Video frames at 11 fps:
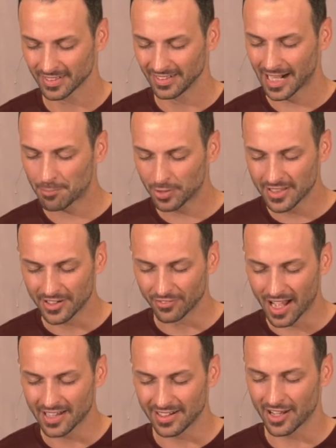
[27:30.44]
And I pray that
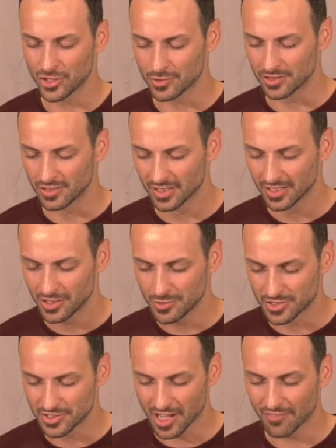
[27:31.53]
right now you would
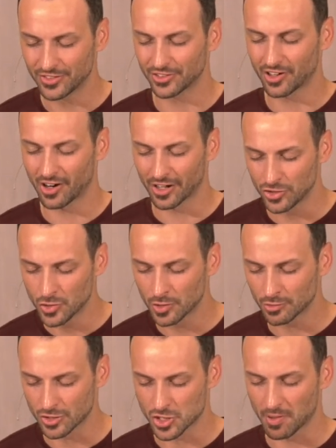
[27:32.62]
soften your heart and you would
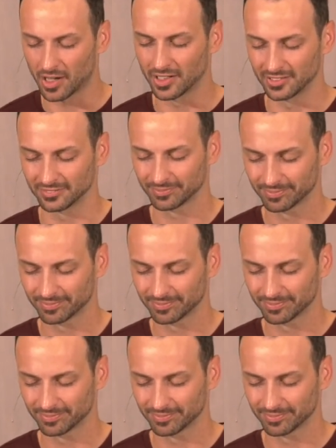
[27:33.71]
respond.